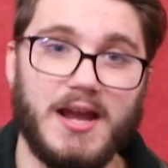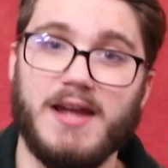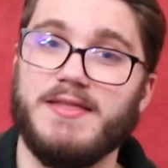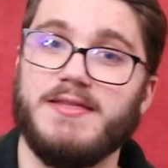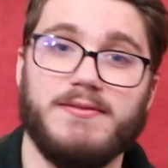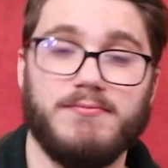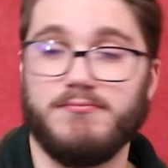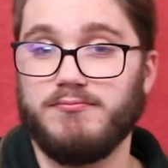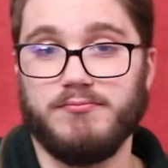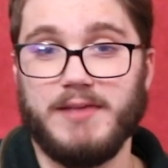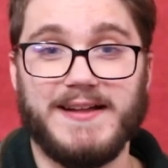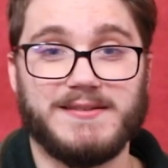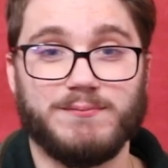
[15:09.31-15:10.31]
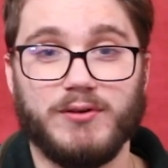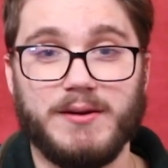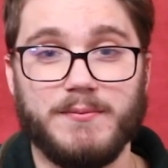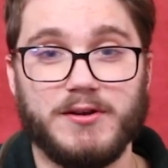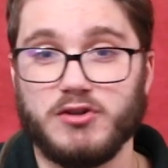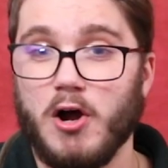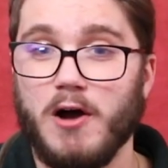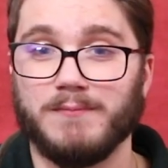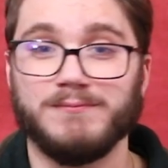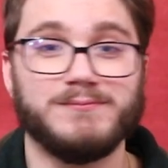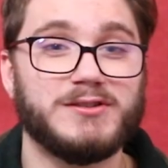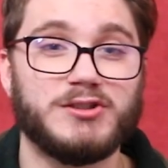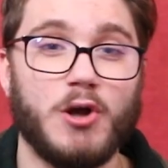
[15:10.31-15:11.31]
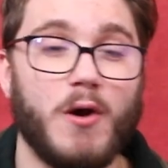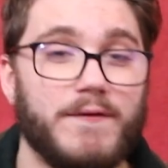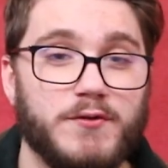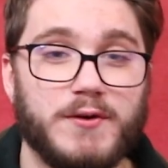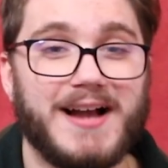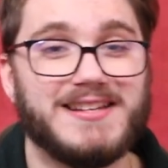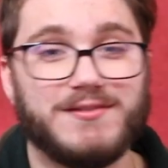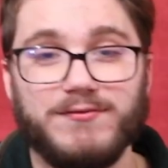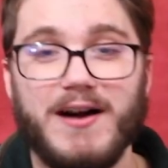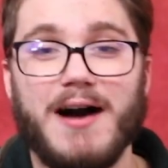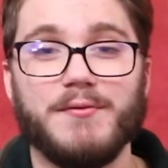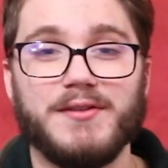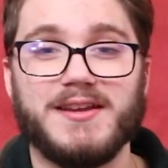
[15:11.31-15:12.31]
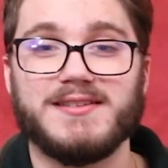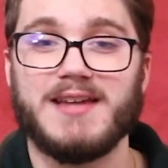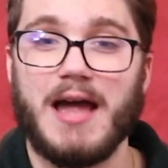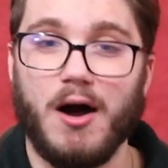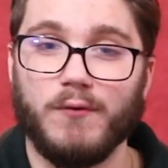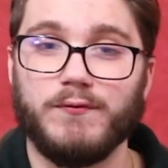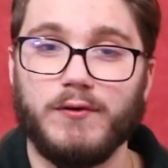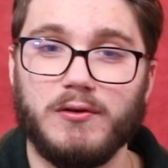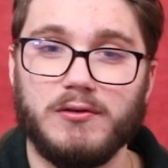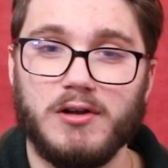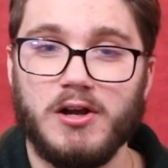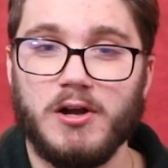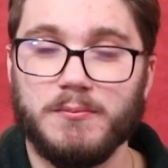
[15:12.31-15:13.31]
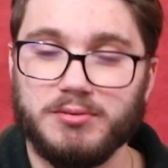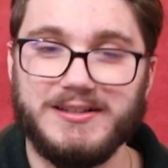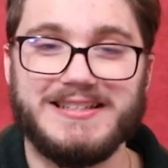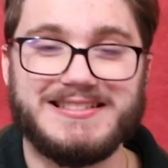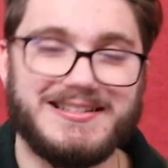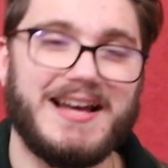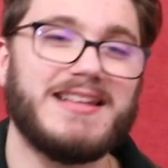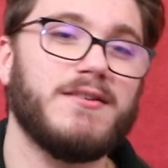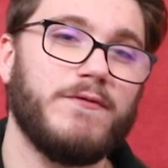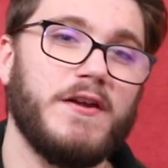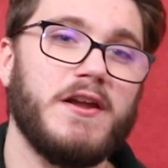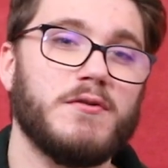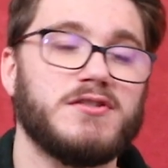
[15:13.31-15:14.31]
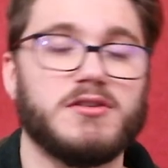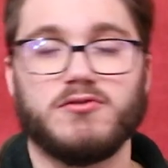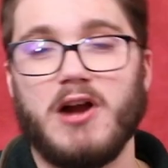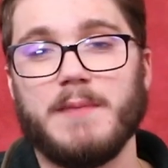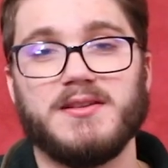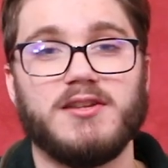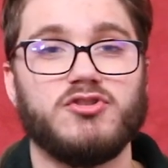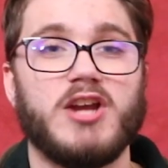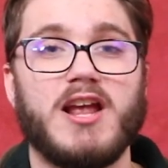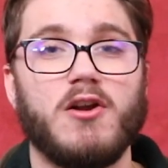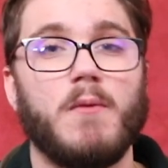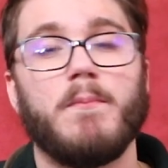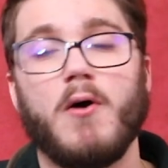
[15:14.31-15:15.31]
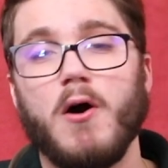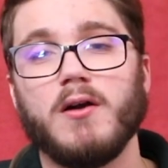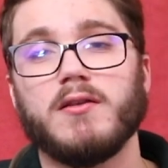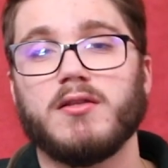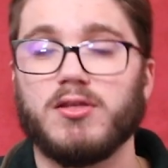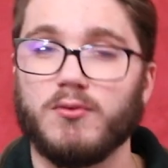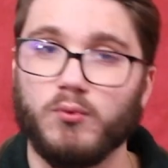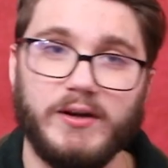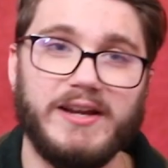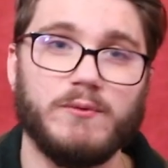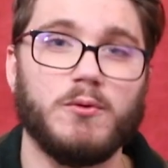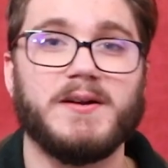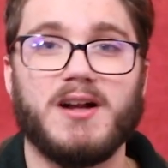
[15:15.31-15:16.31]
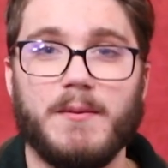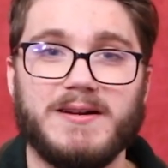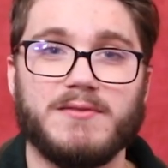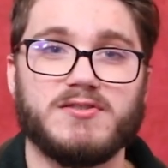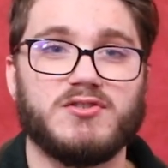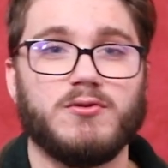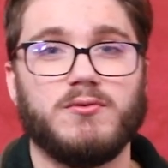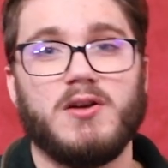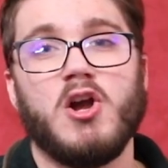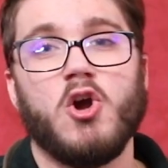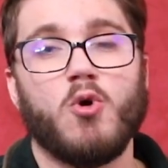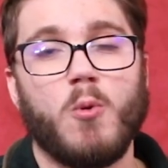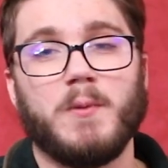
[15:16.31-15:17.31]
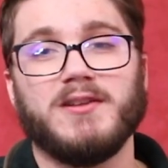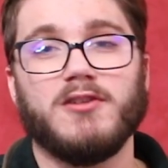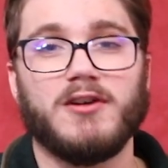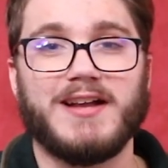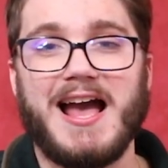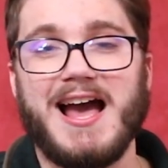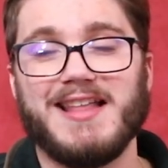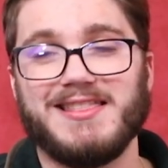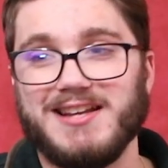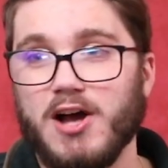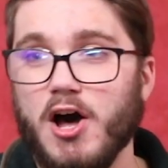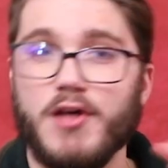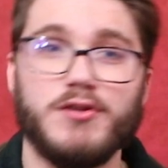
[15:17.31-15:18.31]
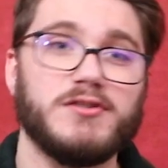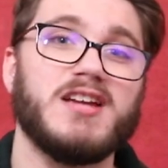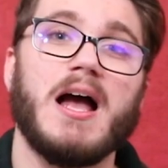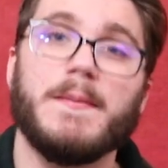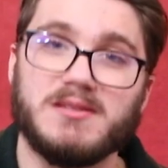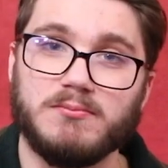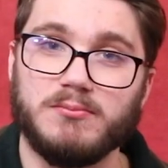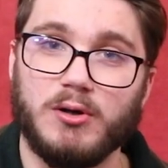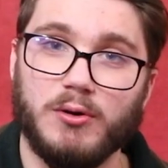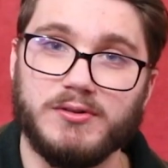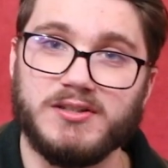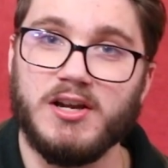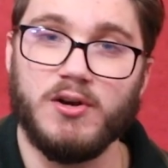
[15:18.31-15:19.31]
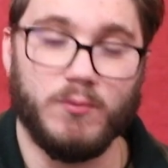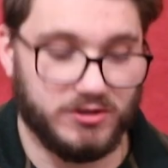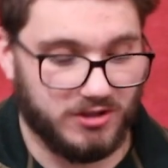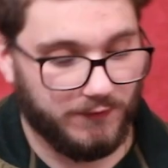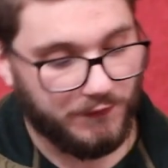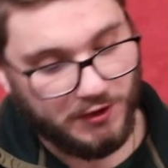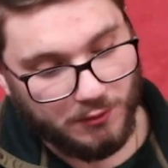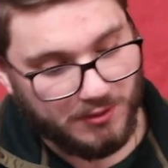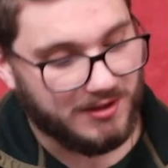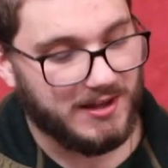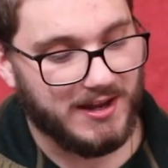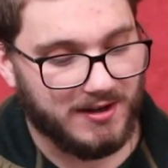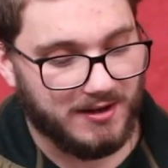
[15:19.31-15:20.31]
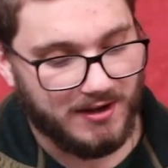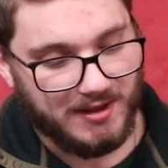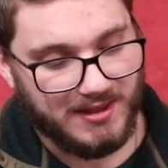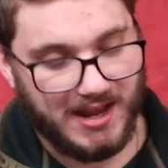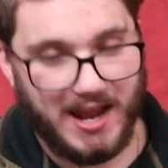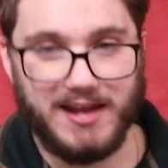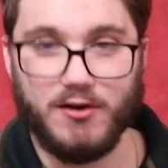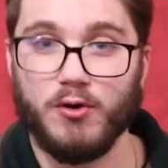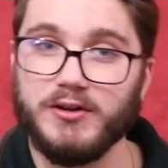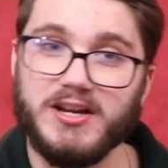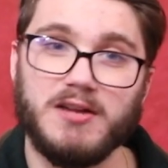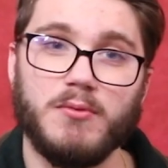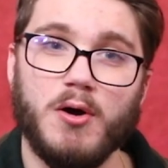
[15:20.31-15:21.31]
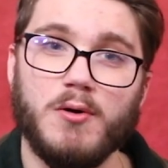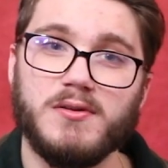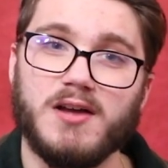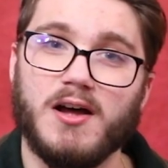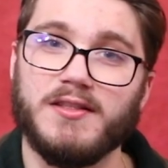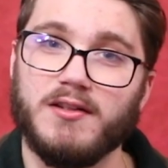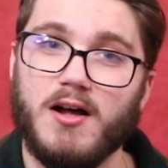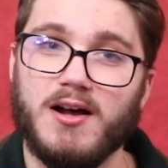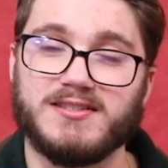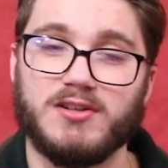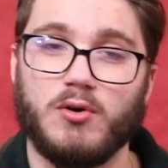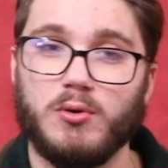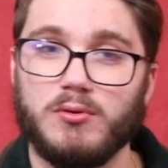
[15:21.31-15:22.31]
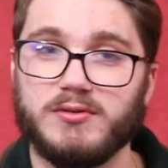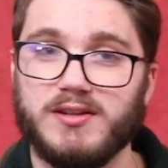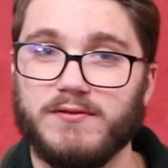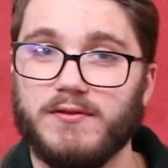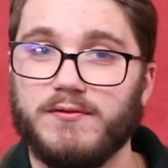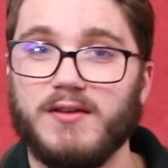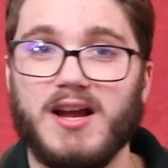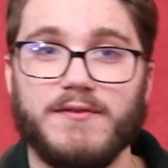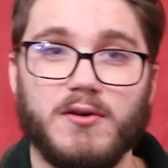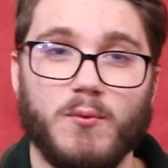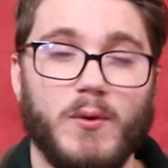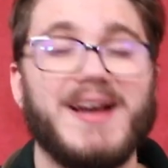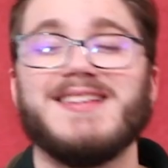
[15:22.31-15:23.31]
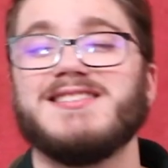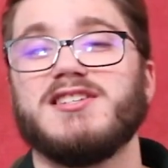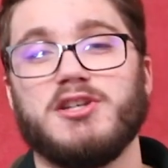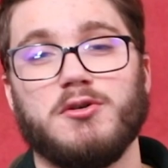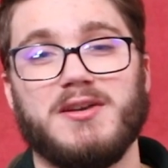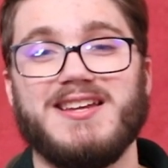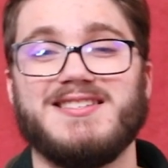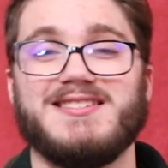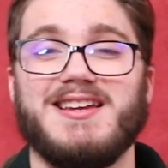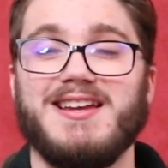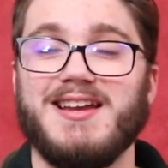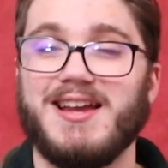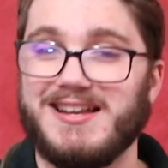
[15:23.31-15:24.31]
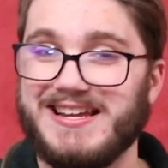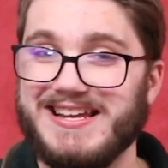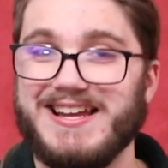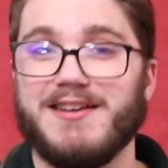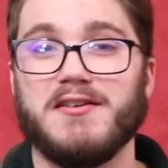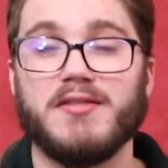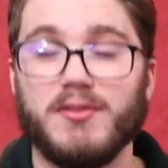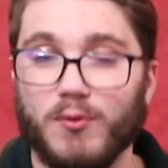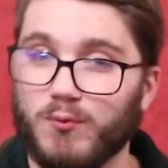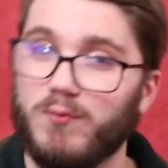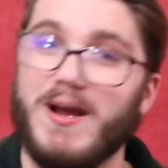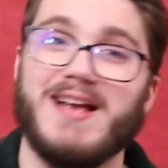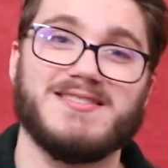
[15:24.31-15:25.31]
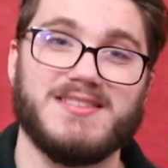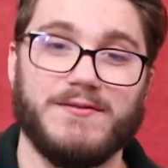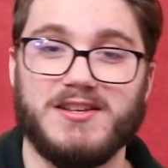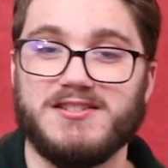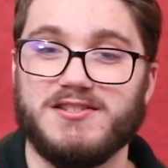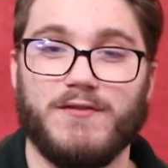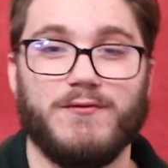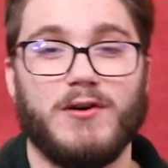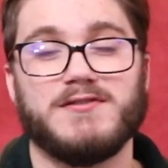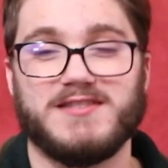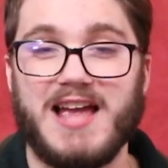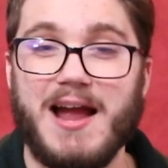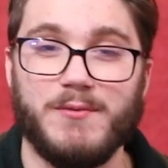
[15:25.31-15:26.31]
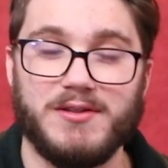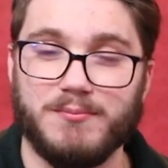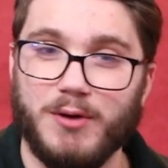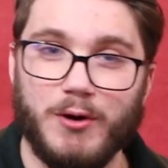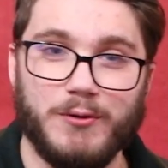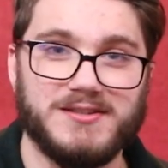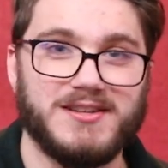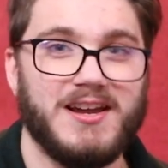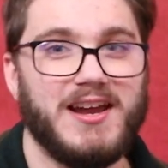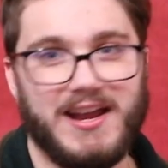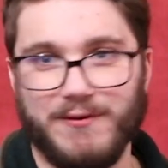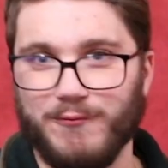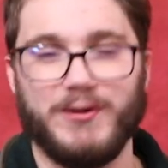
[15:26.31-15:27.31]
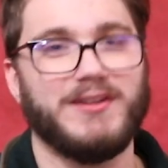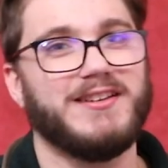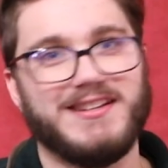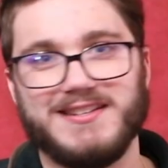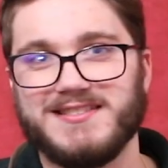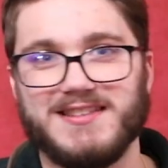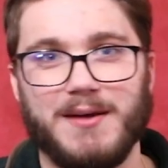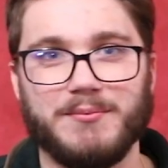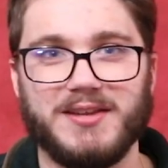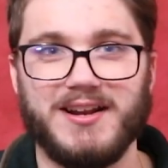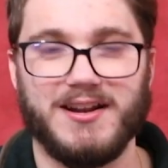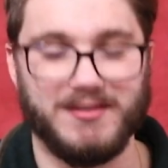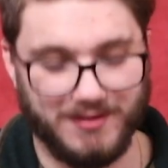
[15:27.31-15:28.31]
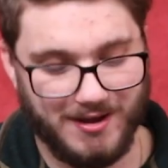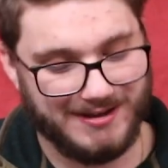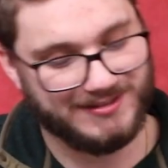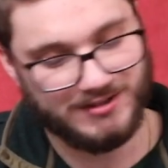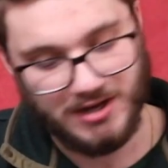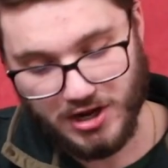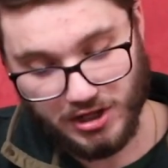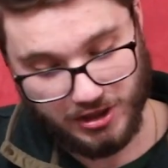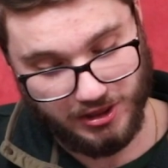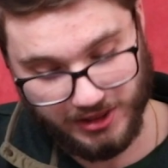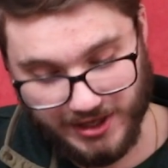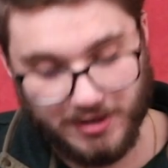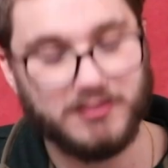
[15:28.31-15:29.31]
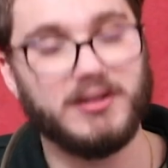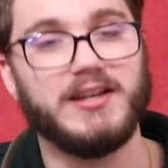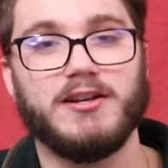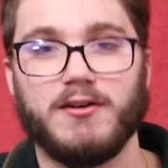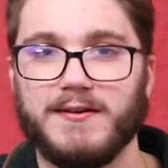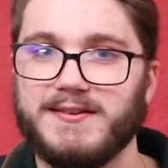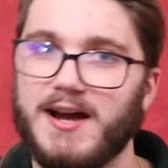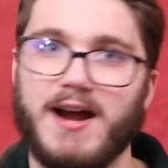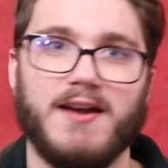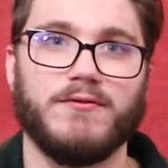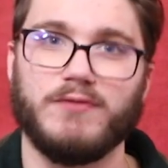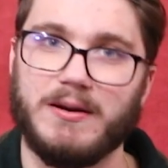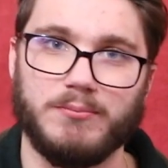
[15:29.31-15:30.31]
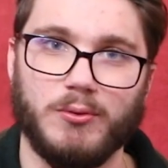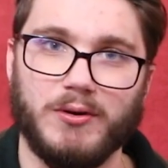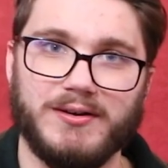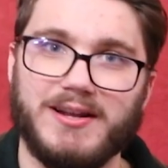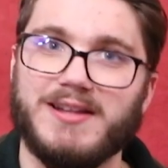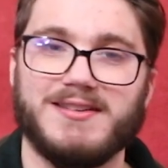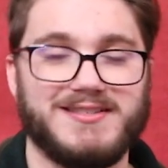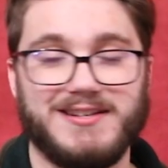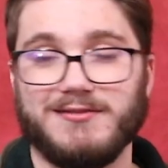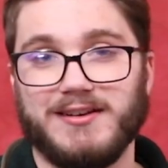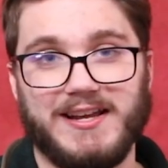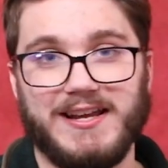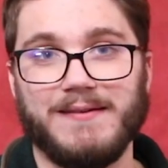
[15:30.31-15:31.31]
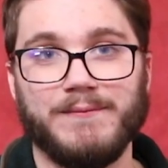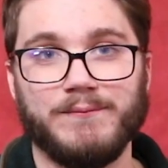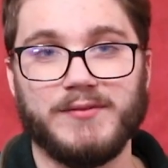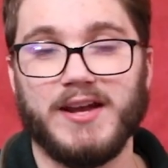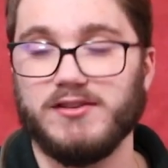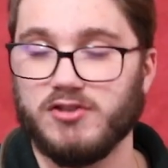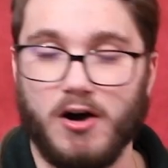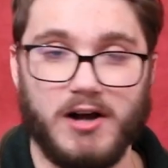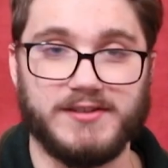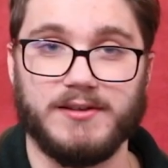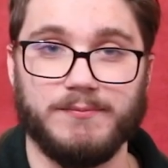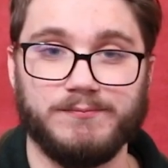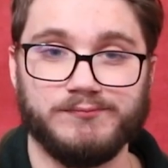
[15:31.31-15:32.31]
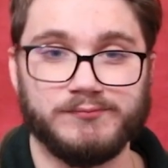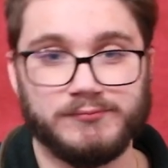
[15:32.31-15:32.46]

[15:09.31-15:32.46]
And that's pretty much all. So if you guys found this helpful, please like the video and subscribe to the channel. Part 3 will be coming out soon, where we look at the other types of modes, which if you think the Aeolian mode unlocks a whole different flavor, wait until you see and hear the rest. If this is your first time with modes, it really is something. It unlocks literally your entire fretboard in a single key. It's awesome.